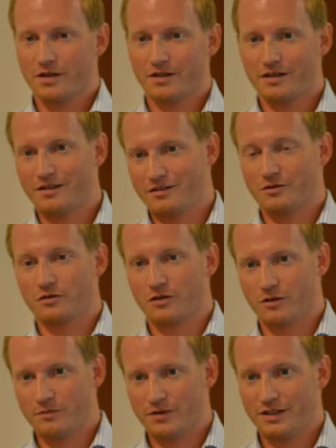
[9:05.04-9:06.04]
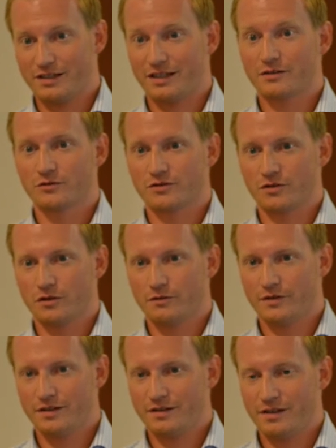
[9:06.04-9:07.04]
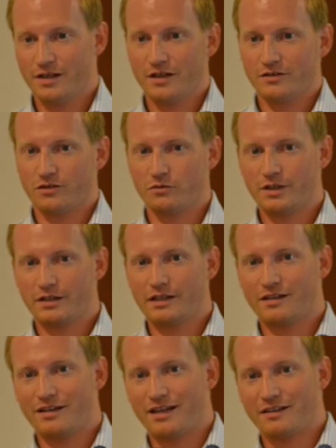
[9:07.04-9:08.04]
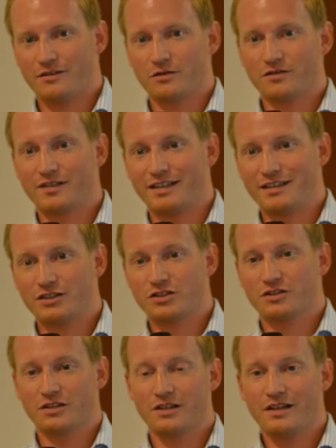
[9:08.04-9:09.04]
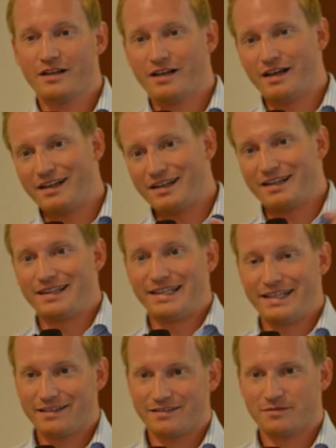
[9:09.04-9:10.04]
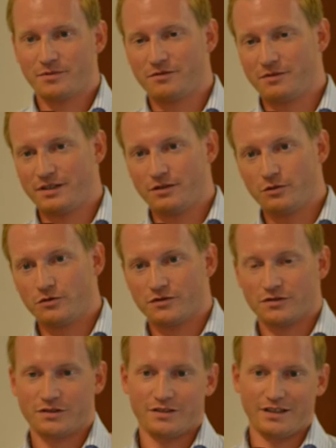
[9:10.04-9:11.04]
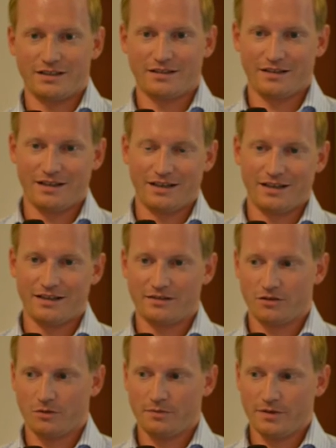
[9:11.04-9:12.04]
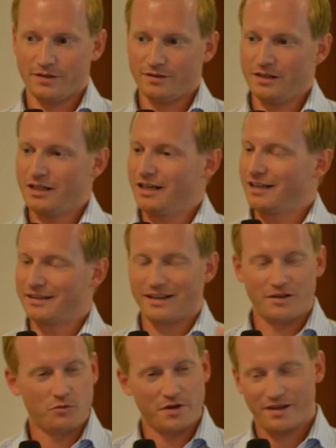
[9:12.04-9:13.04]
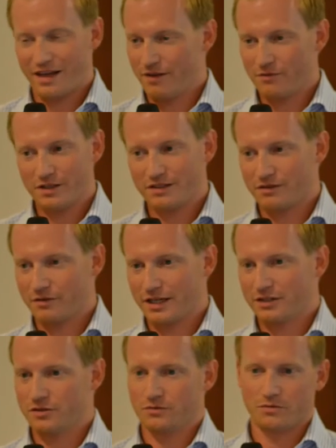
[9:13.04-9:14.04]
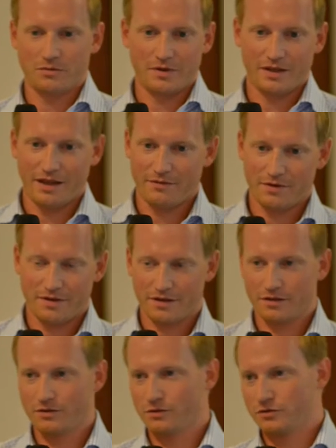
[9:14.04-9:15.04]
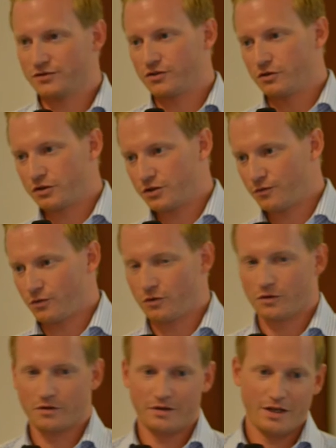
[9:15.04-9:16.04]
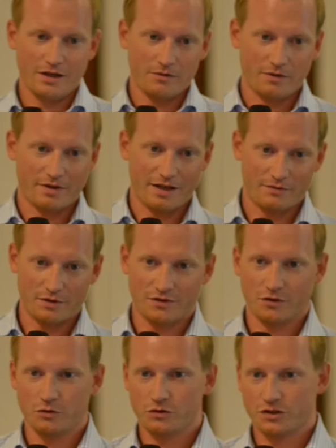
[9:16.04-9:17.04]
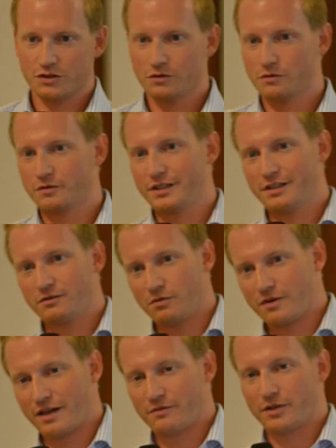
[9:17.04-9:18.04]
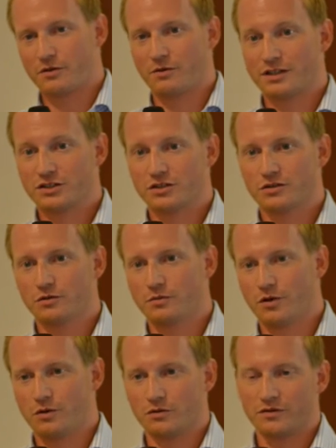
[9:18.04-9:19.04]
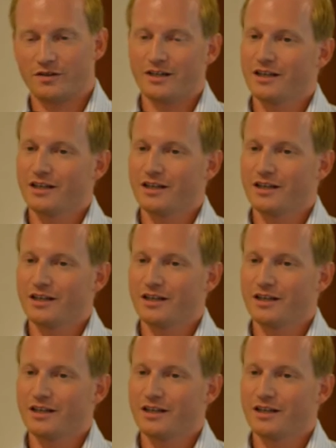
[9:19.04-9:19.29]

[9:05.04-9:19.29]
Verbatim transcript: within your company that could solve it? So we get, those initial uh, links between users and uh, topics. And then with every interaction, with everything you search for, with every solution you read, with every question you pose,